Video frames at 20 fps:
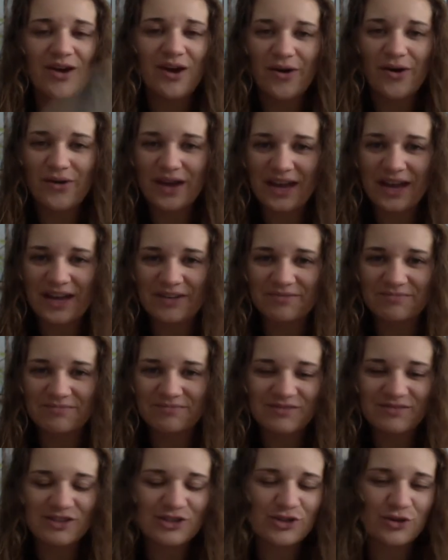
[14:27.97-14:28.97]
Okay,
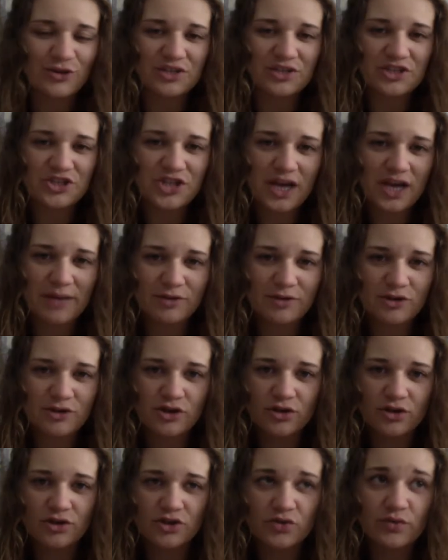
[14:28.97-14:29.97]
so in this chapter,
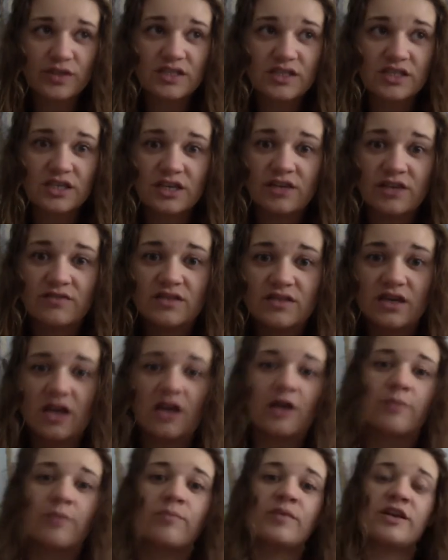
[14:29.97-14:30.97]
Jonas receives
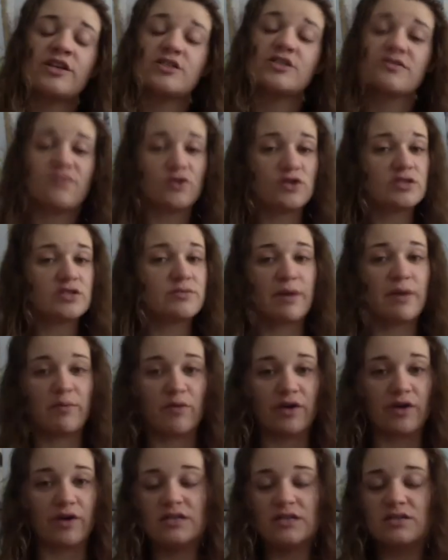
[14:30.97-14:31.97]
his first
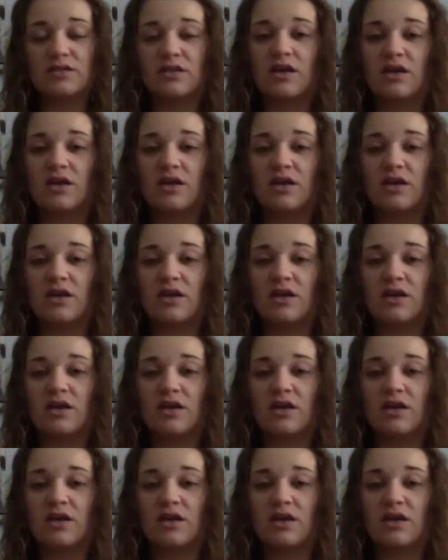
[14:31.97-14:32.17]
memories.